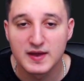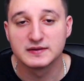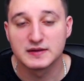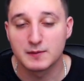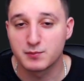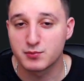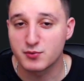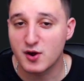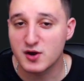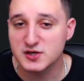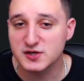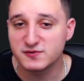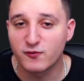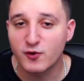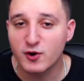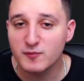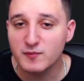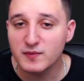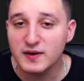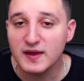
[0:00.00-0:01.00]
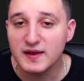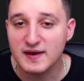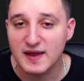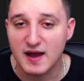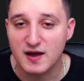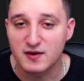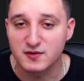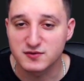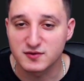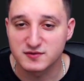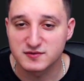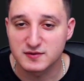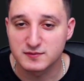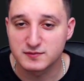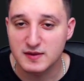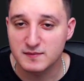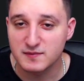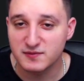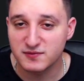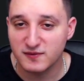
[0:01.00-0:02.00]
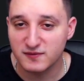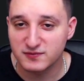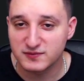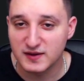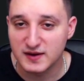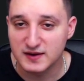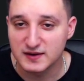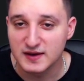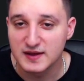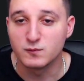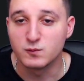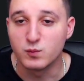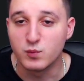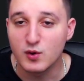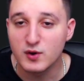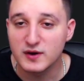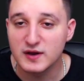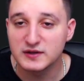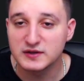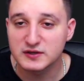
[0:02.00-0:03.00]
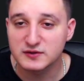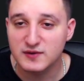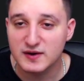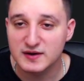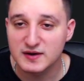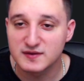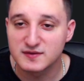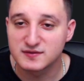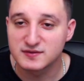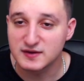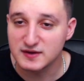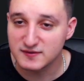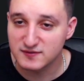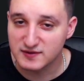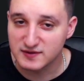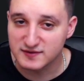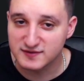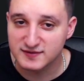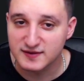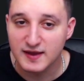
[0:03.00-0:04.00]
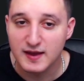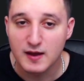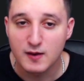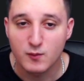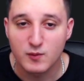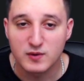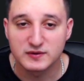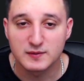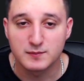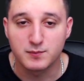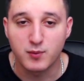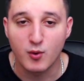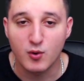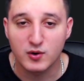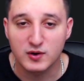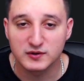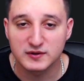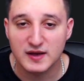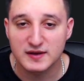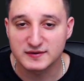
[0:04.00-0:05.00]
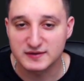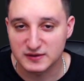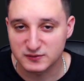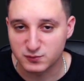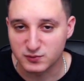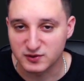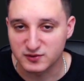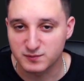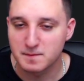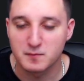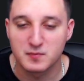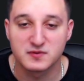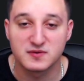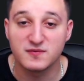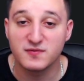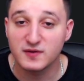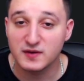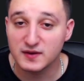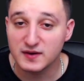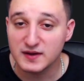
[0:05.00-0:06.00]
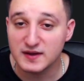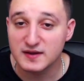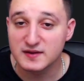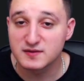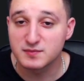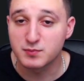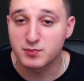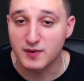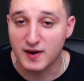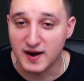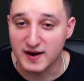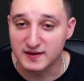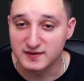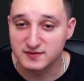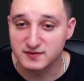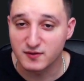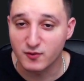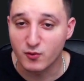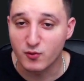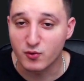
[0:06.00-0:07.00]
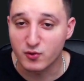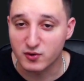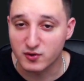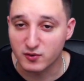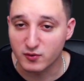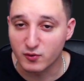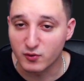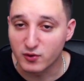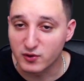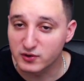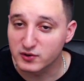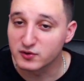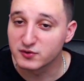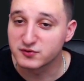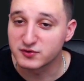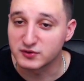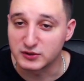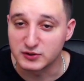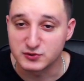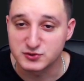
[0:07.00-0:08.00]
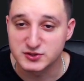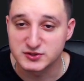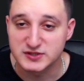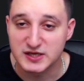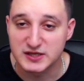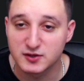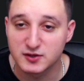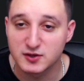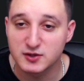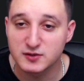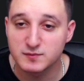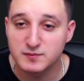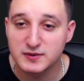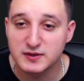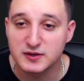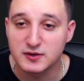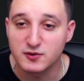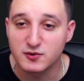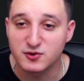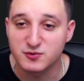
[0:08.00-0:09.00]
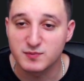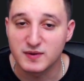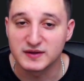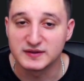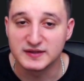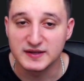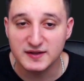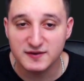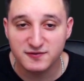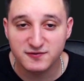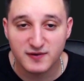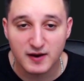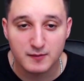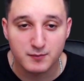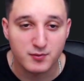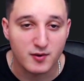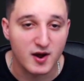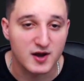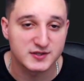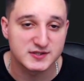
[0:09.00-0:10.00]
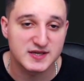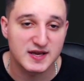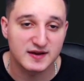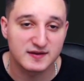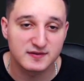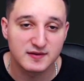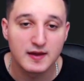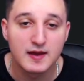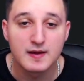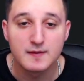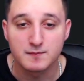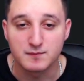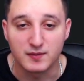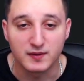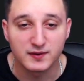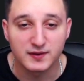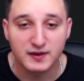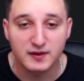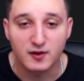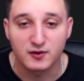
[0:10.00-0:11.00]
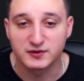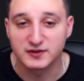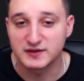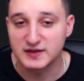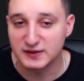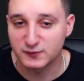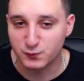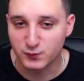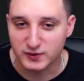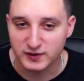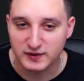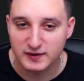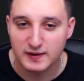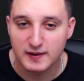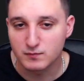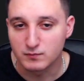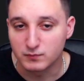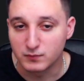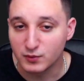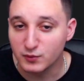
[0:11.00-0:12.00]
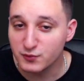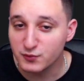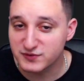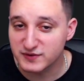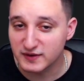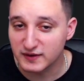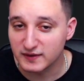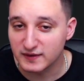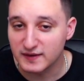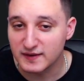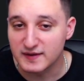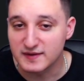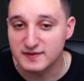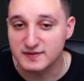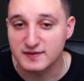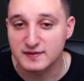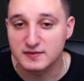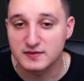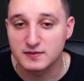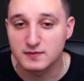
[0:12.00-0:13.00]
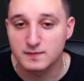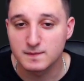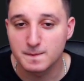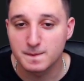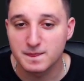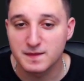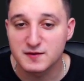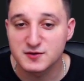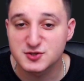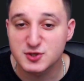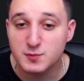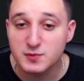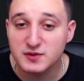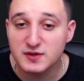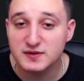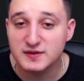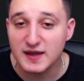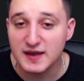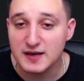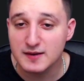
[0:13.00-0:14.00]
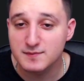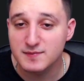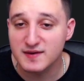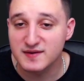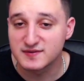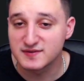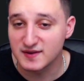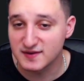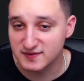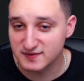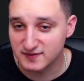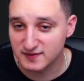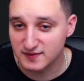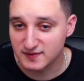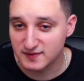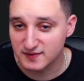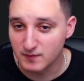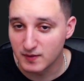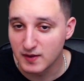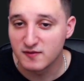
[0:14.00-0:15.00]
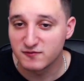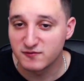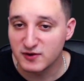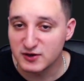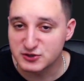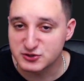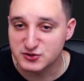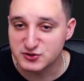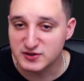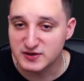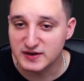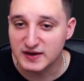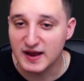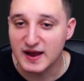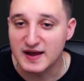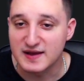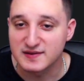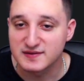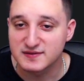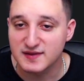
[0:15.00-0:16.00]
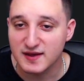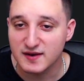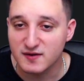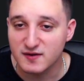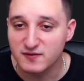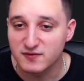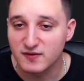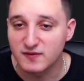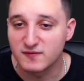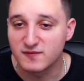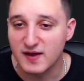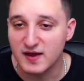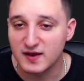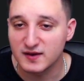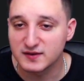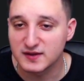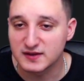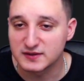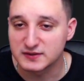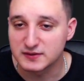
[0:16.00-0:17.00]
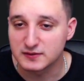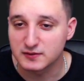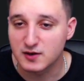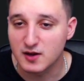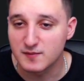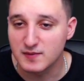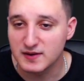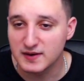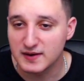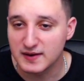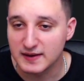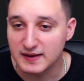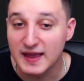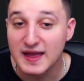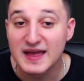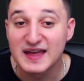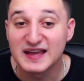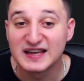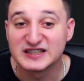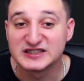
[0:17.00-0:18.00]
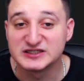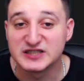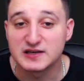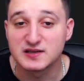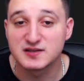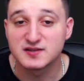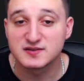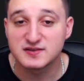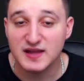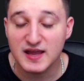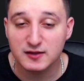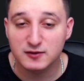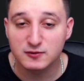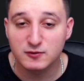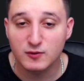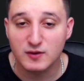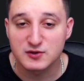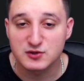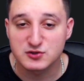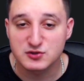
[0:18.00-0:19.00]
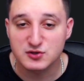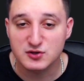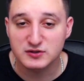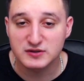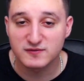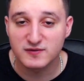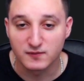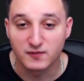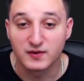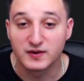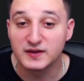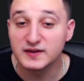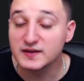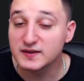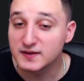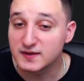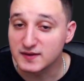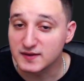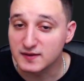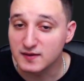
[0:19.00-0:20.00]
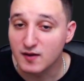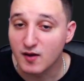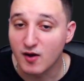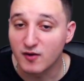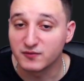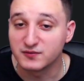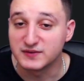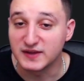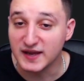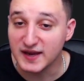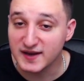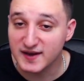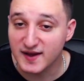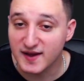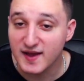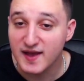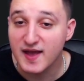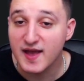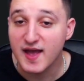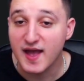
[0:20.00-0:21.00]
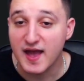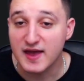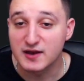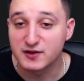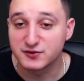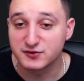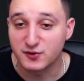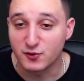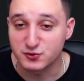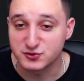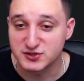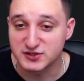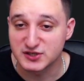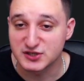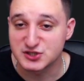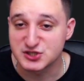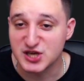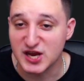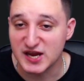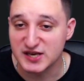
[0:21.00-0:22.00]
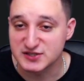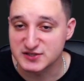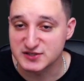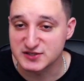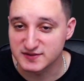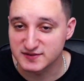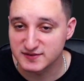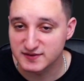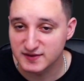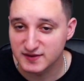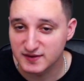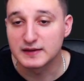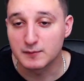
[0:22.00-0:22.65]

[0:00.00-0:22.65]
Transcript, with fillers: The project, formally announced on September 15, would integrate its service with the Polkadot network, specifically its price or Oracle solution could be used by DeFi projects building on the network. Bluzelle is a distributed database system featuring a set of validators committing their stake to ensure the validity of data and associated changes.